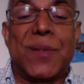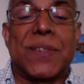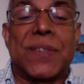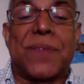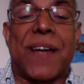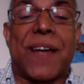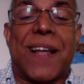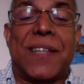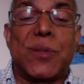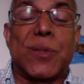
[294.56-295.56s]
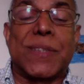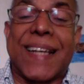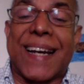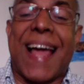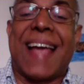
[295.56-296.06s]
Fireflies use
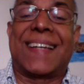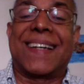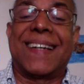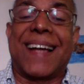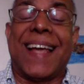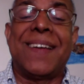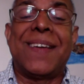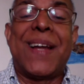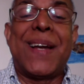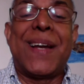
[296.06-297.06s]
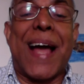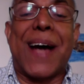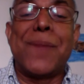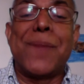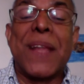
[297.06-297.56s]
their light. Okay,
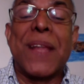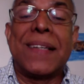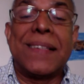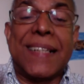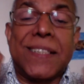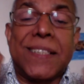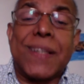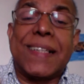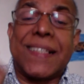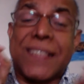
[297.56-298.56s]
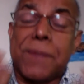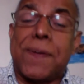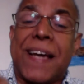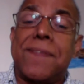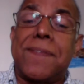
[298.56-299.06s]
now it is not just
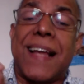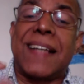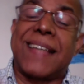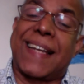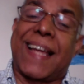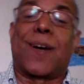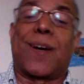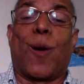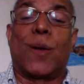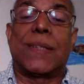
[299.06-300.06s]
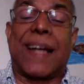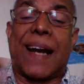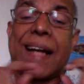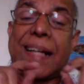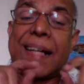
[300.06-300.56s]
fireflies that can glow. There
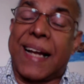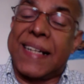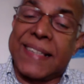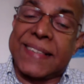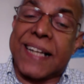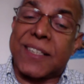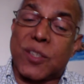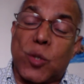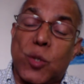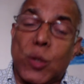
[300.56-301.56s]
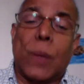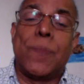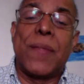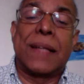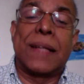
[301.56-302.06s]
are other insects too.
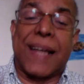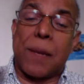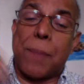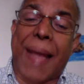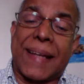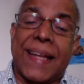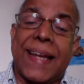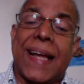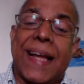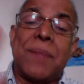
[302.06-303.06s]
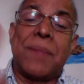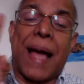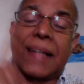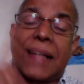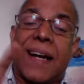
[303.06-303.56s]
There are bacteria
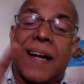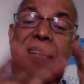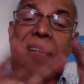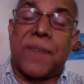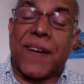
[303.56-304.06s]
and there are different